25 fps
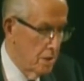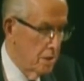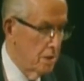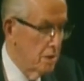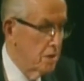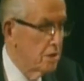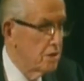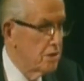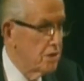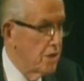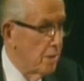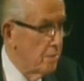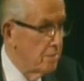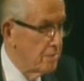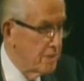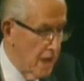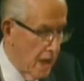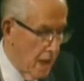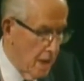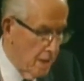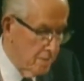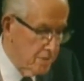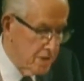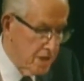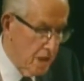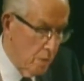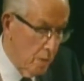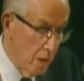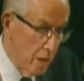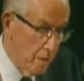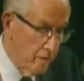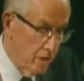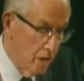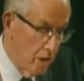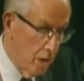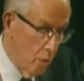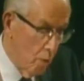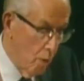Sometimes,
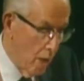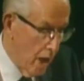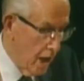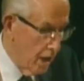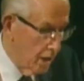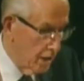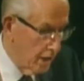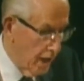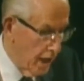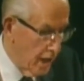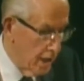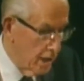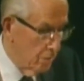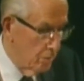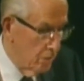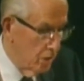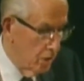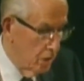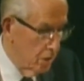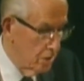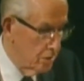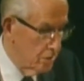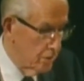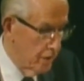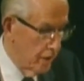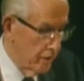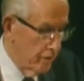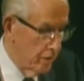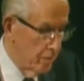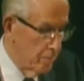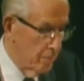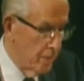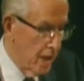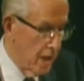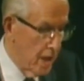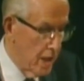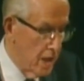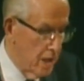however, a wild animal driven
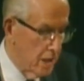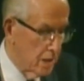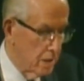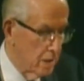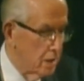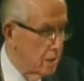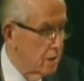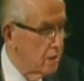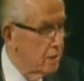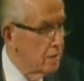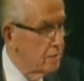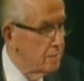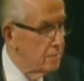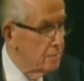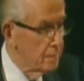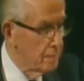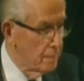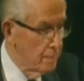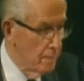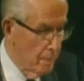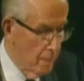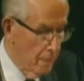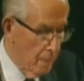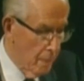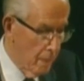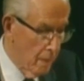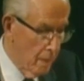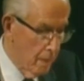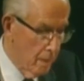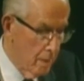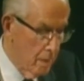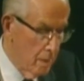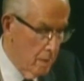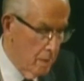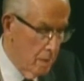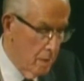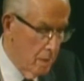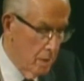by hunger
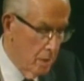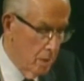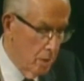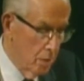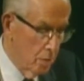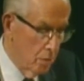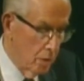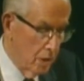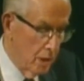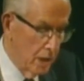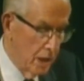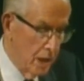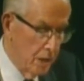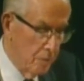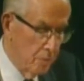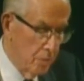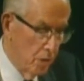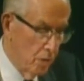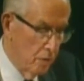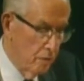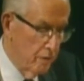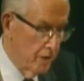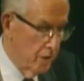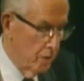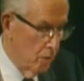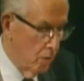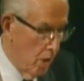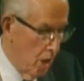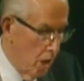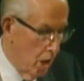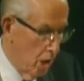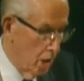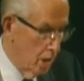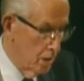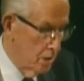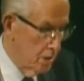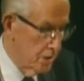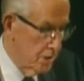would leap over the
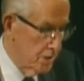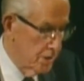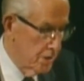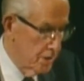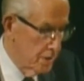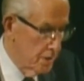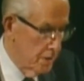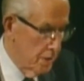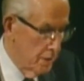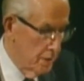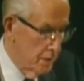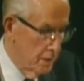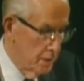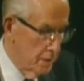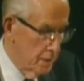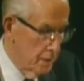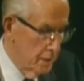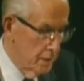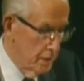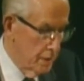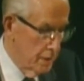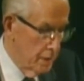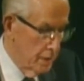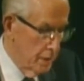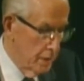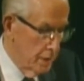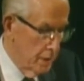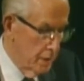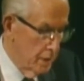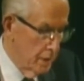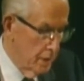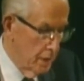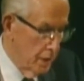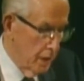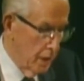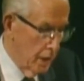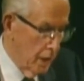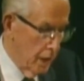walls
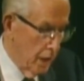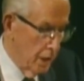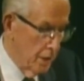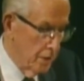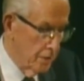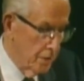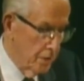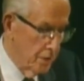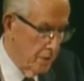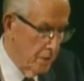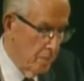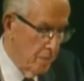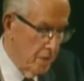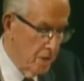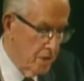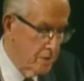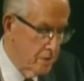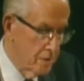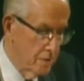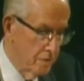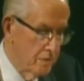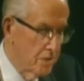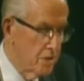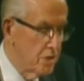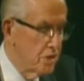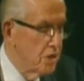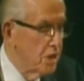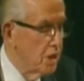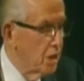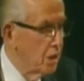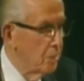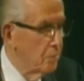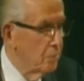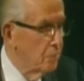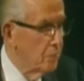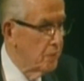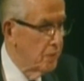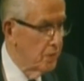into the midst of the
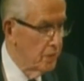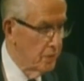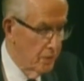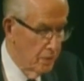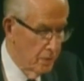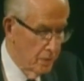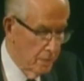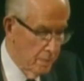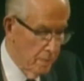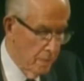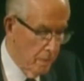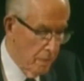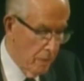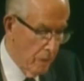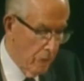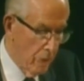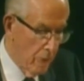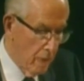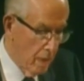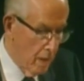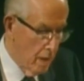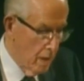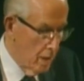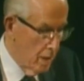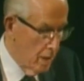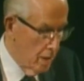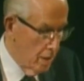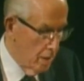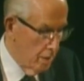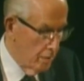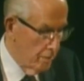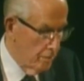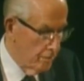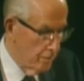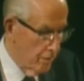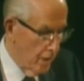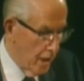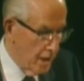sheep,
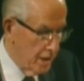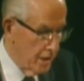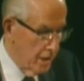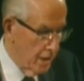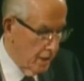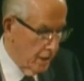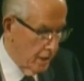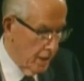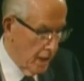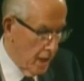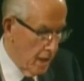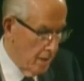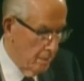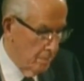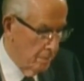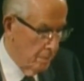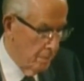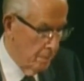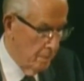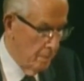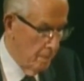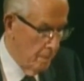frightening them.